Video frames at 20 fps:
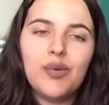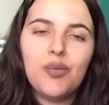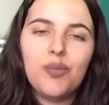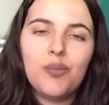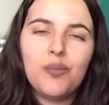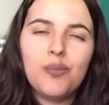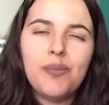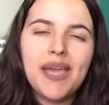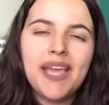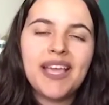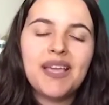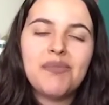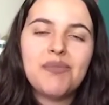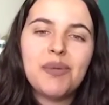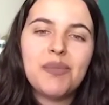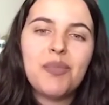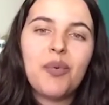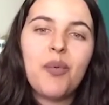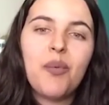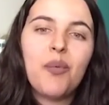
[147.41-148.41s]
making
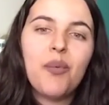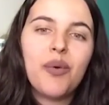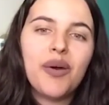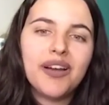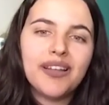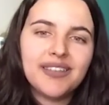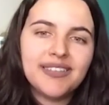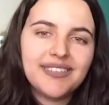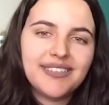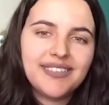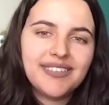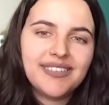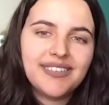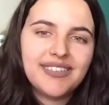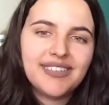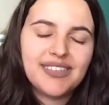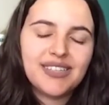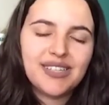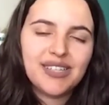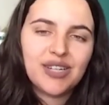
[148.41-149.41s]
people want
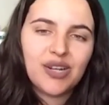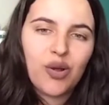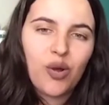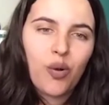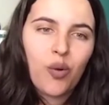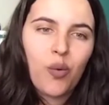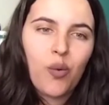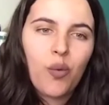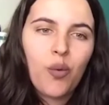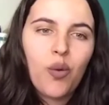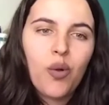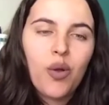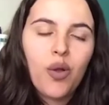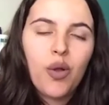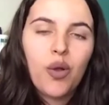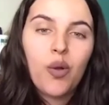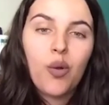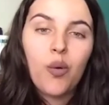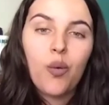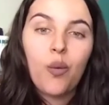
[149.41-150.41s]
to know
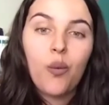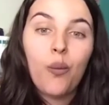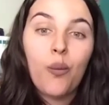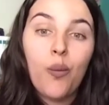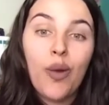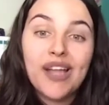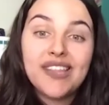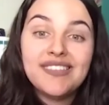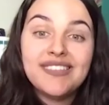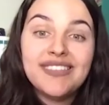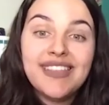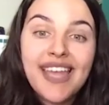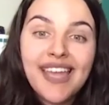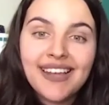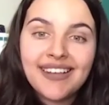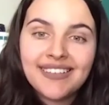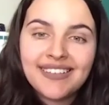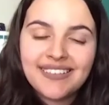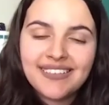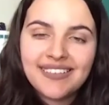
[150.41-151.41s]
what's
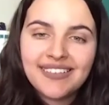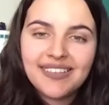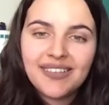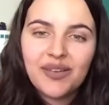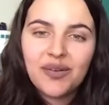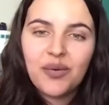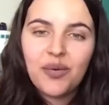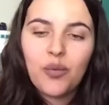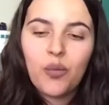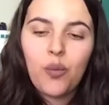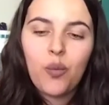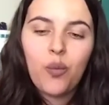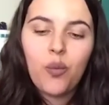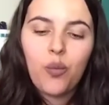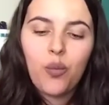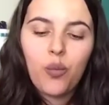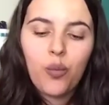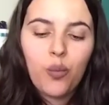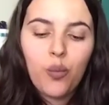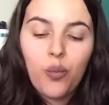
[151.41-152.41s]
next,
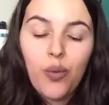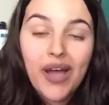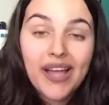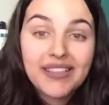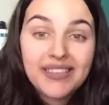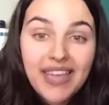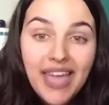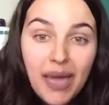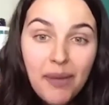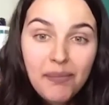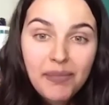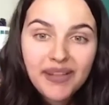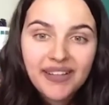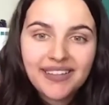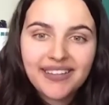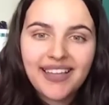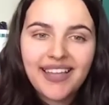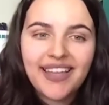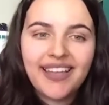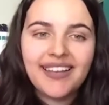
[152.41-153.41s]
what
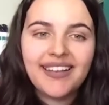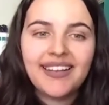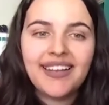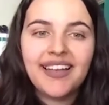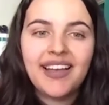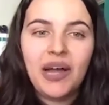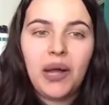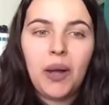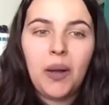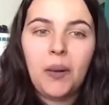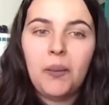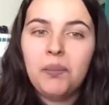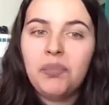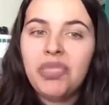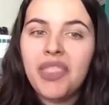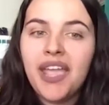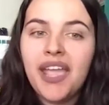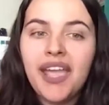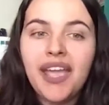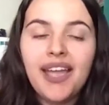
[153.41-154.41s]
happened then.
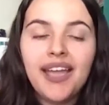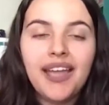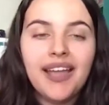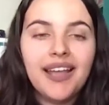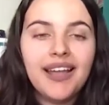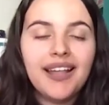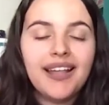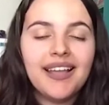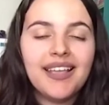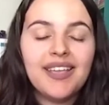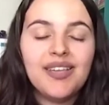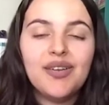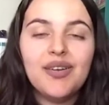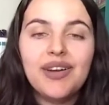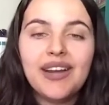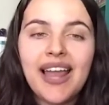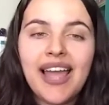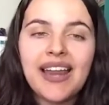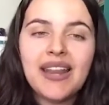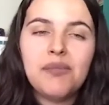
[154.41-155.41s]
You're
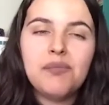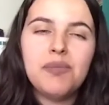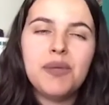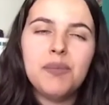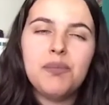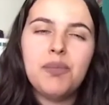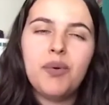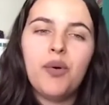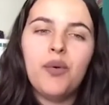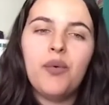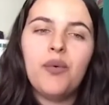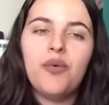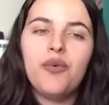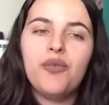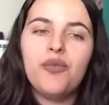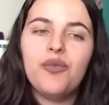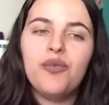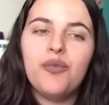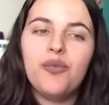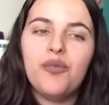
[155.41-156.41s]
letting people
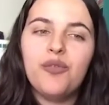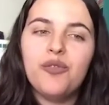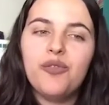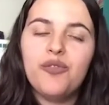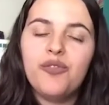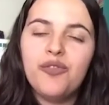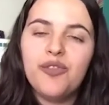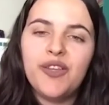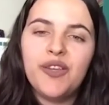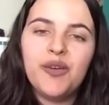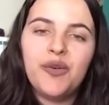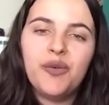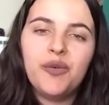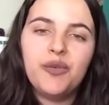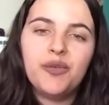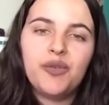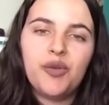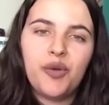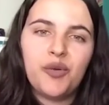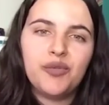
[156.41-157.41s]

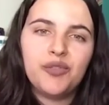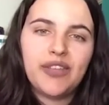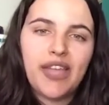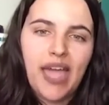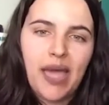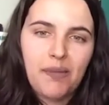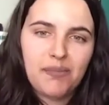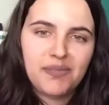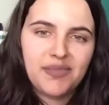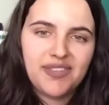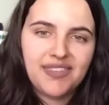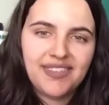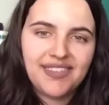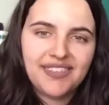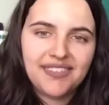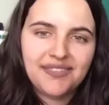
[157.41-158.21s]
fill those gaps